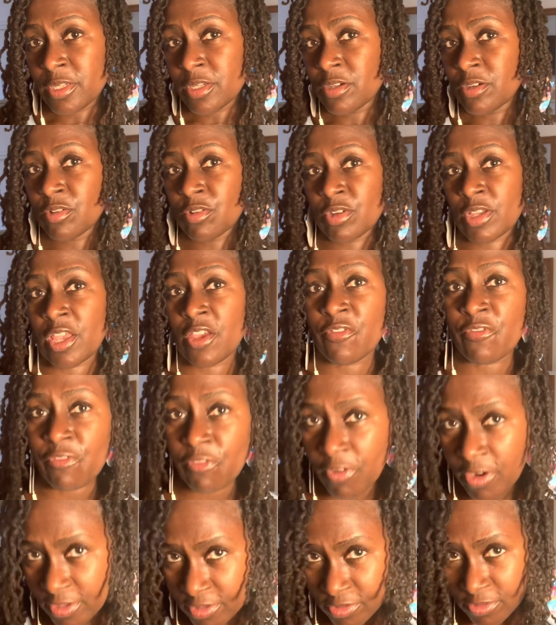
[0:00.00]
or get a
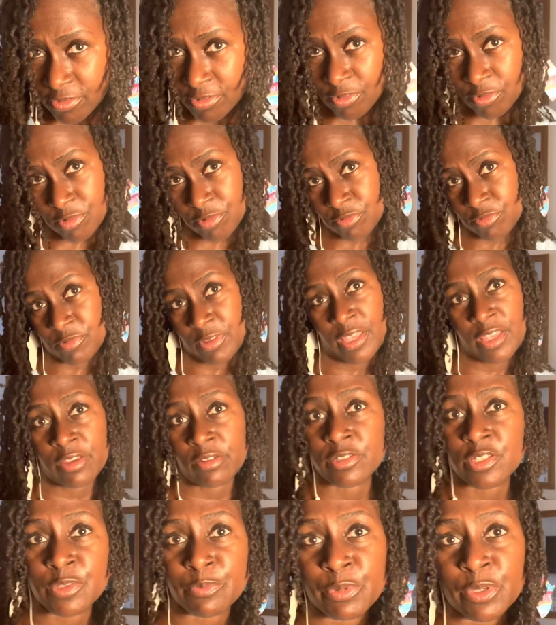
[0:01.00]
friend or get your
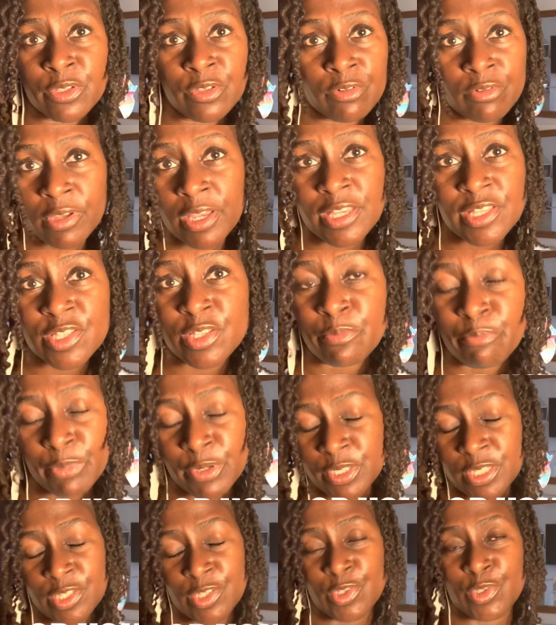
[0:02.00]
husband or get
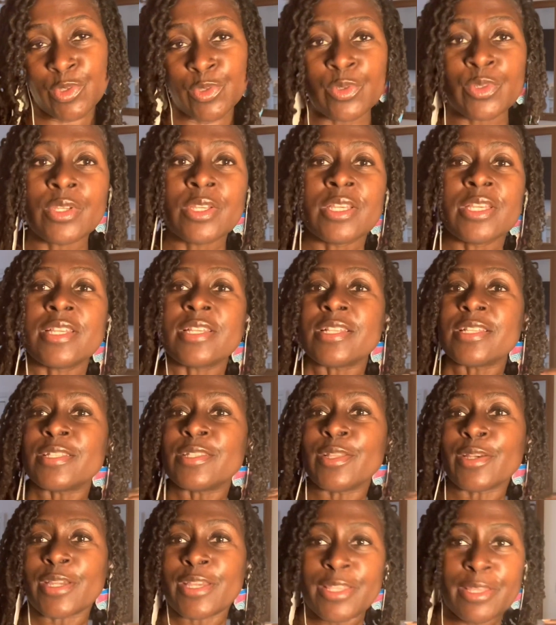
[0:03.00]
somebody to
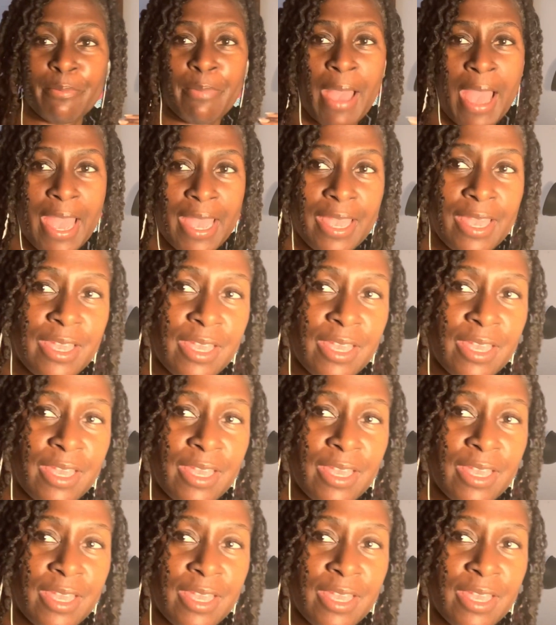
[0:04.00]
look at the back